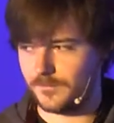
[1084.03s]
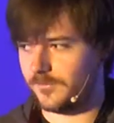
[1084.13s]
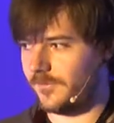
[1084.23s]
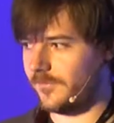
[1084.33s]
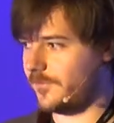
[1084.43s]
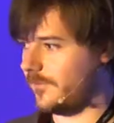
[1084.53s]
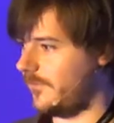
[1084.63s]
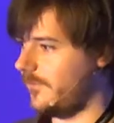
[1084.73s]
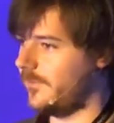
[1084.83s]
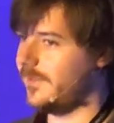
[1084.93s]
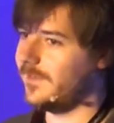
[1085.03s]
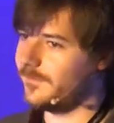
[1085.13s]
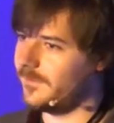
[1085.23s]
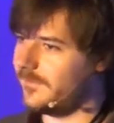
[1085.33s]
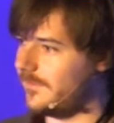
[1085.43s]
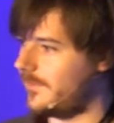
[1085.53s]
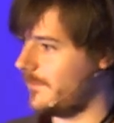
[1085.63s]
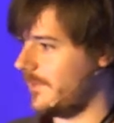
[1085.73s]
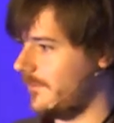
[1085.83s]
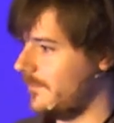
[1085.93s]
which they're of course using anyways in the
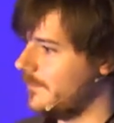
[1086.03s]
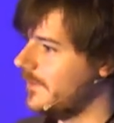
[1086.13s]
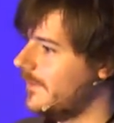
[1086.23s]
bathroom.